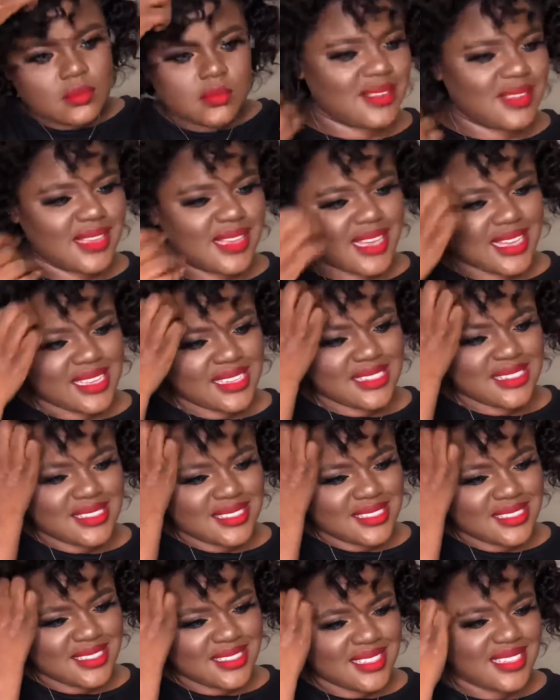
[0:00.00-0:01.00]
Guys,
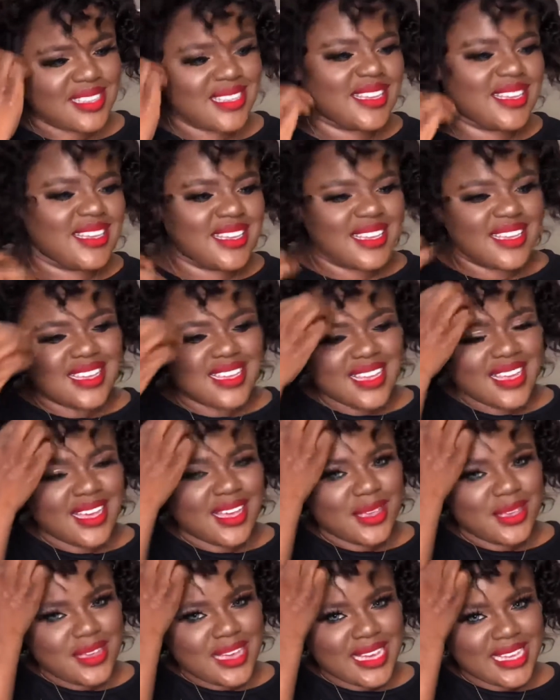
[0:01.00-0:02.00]
what
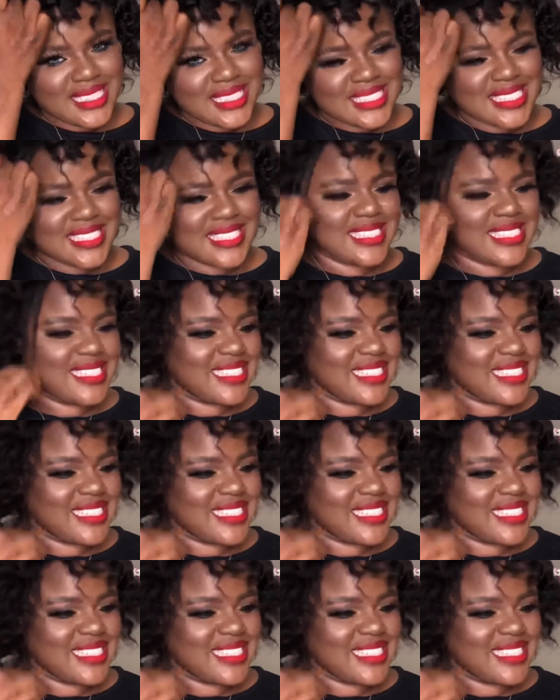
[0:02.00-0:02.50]
you guys see?